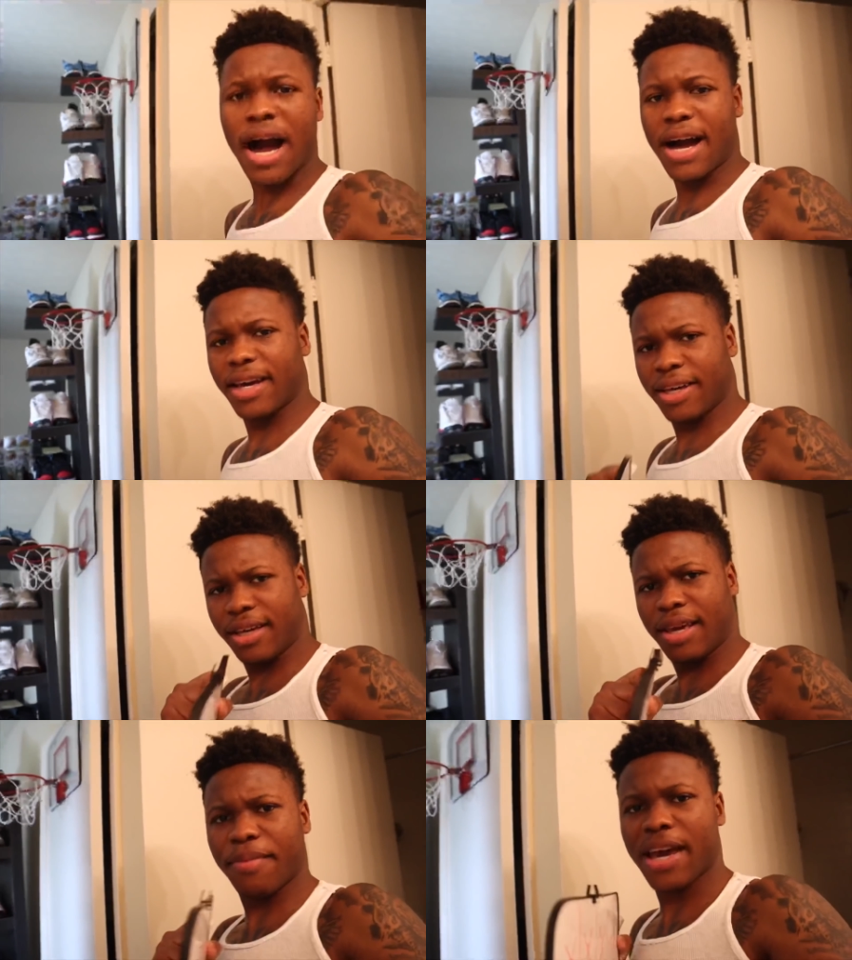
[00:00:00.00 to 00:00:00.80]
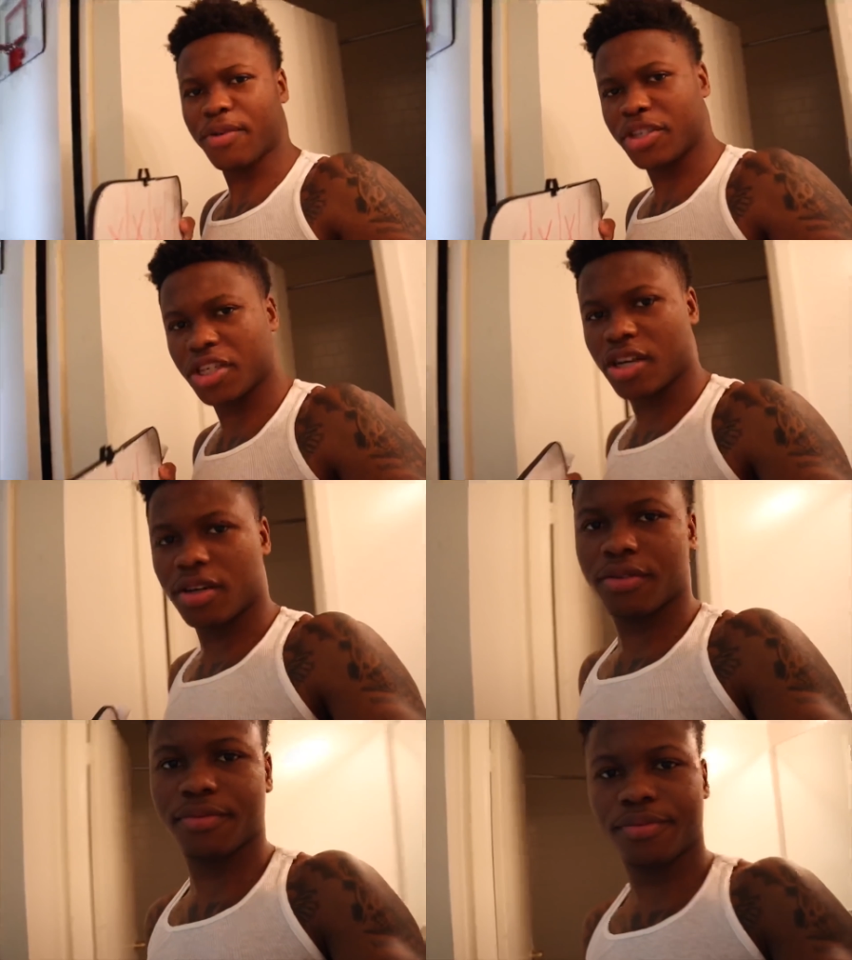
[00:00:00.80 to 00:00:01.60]
I get back with y'all
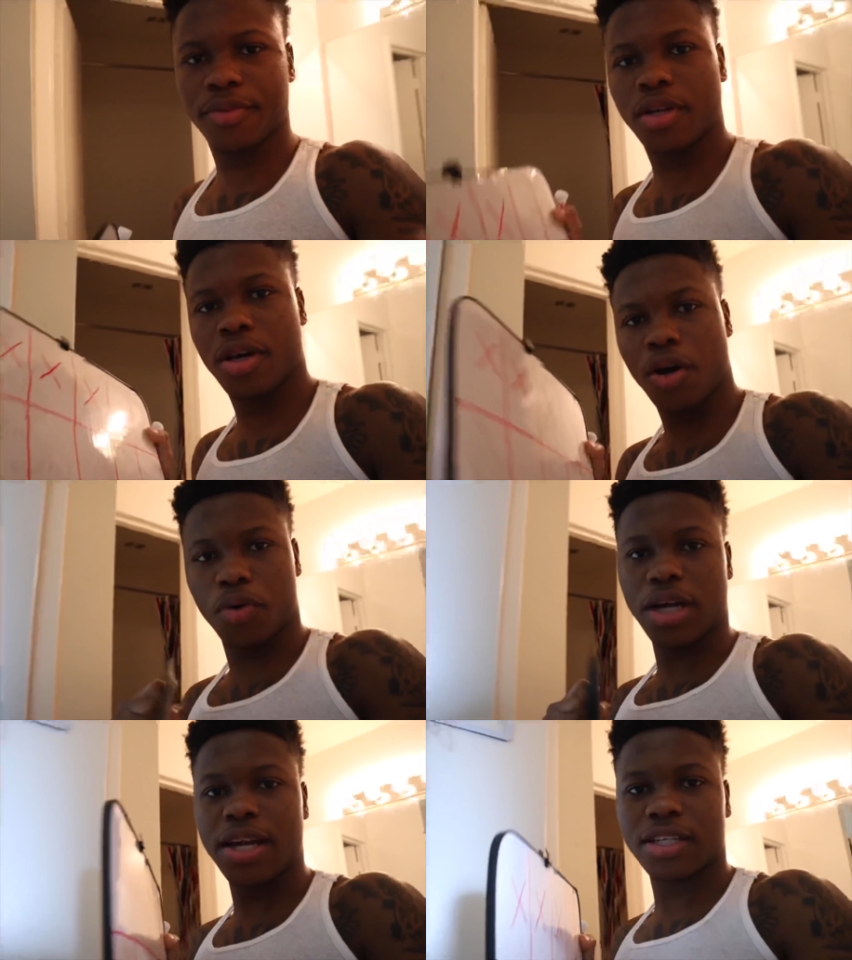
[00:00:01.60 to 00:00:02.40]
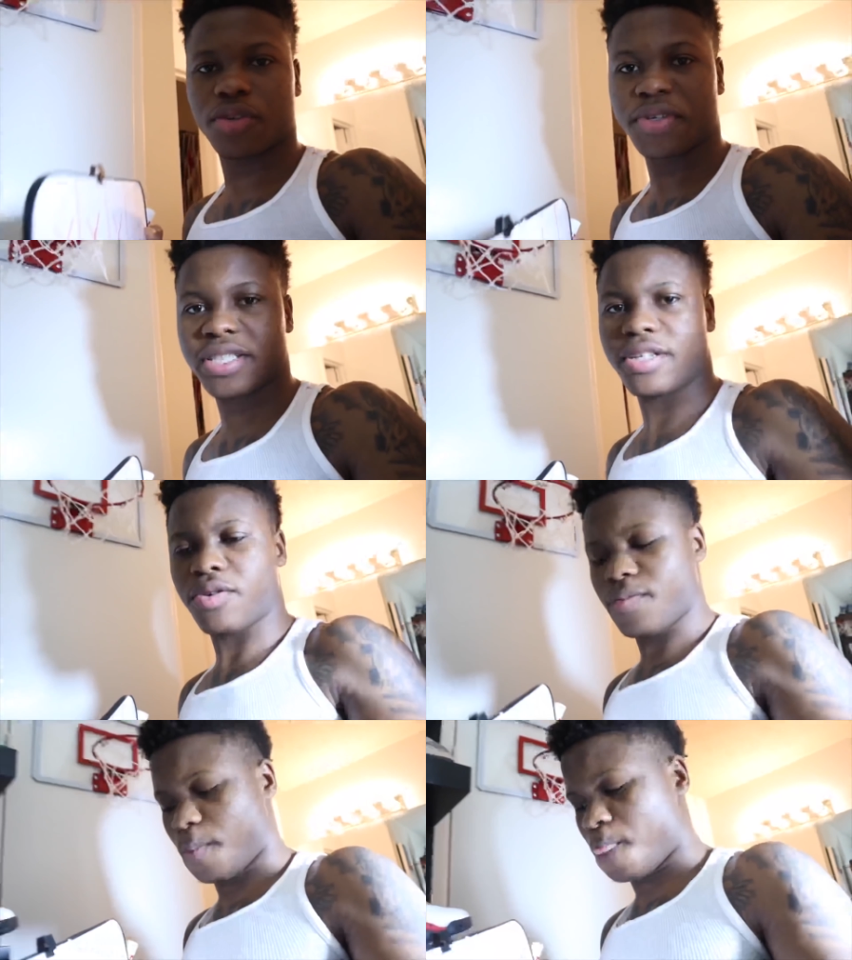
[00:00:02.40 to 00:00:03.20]
when I knock the rest
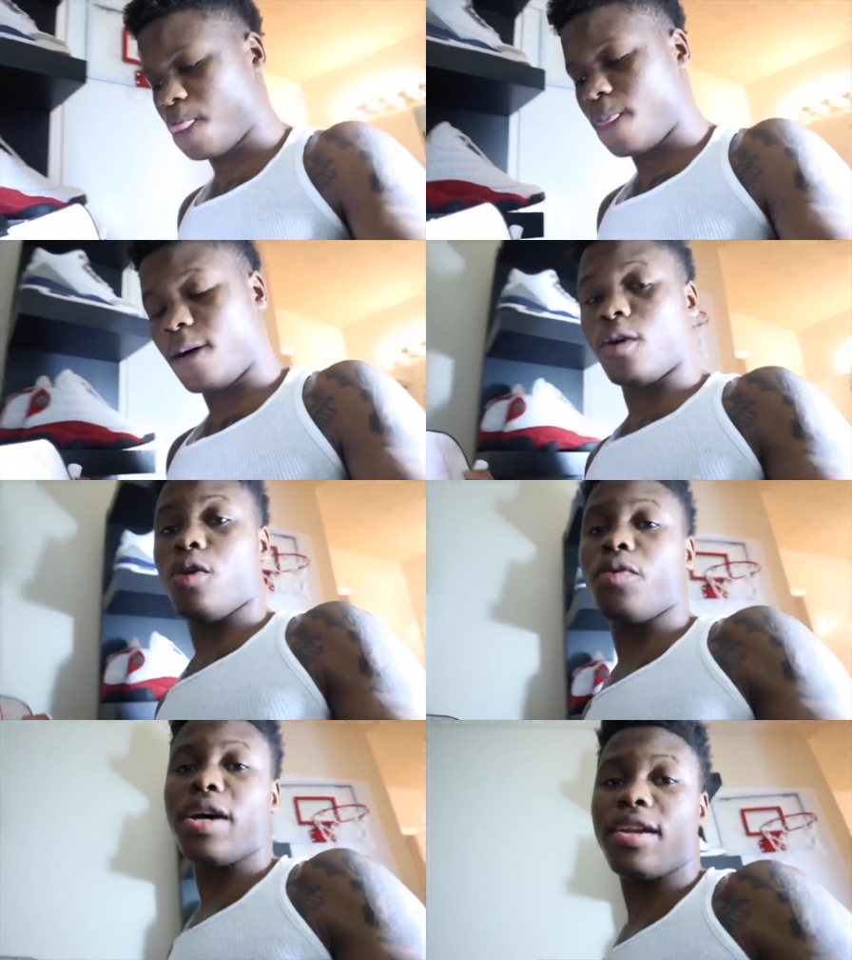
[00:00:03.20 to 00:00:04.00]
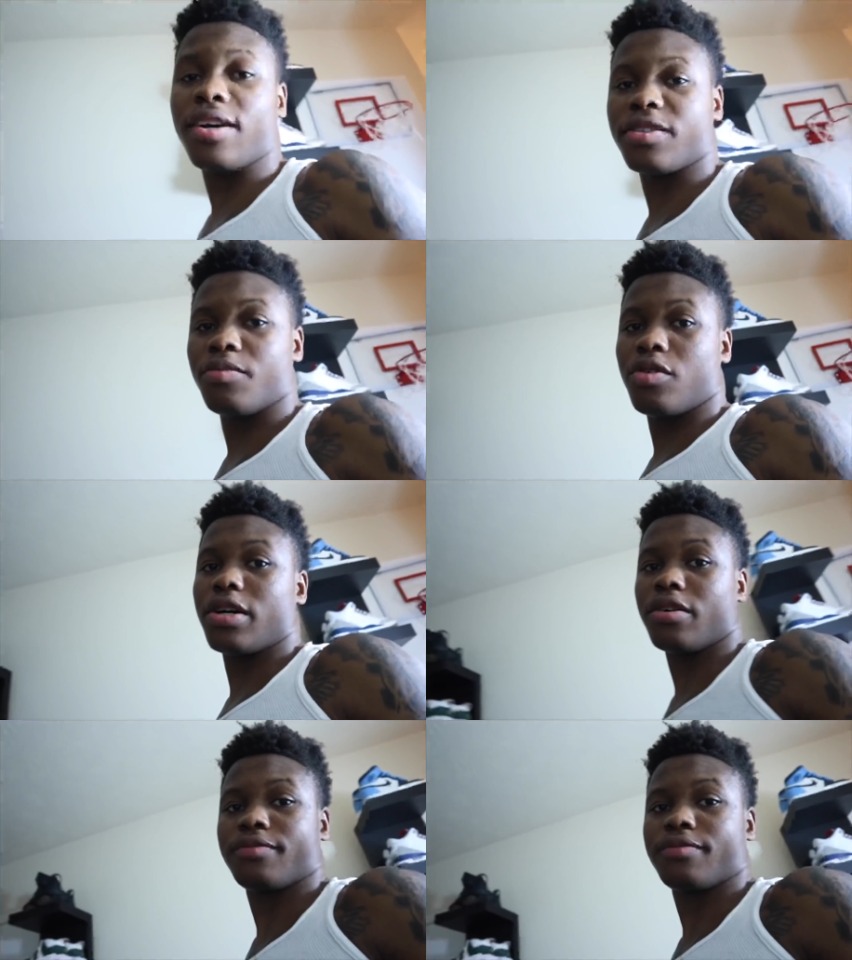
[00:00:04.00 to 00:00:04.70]
out. Or when I knock some more out.